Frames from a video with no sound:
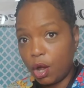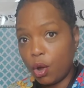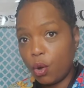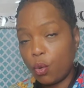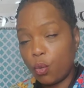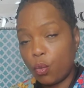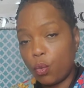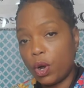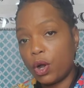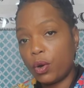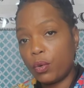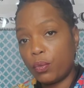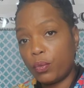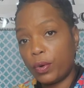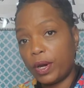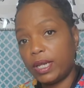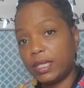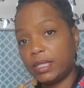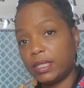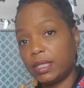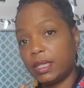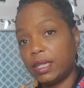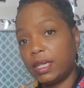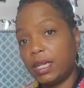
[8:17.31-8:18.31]
what
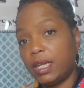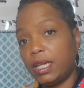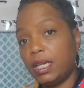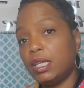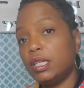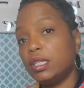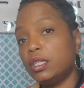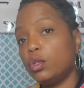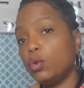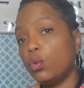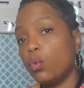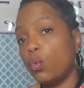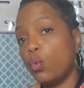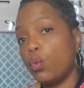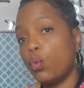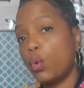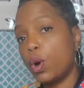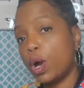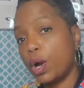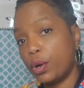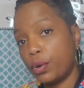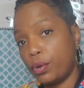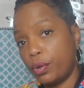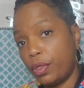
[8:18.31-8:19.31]
resin is
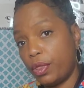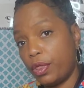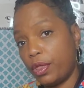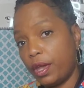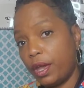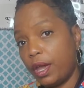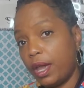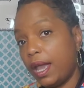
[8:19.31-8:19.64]
worth.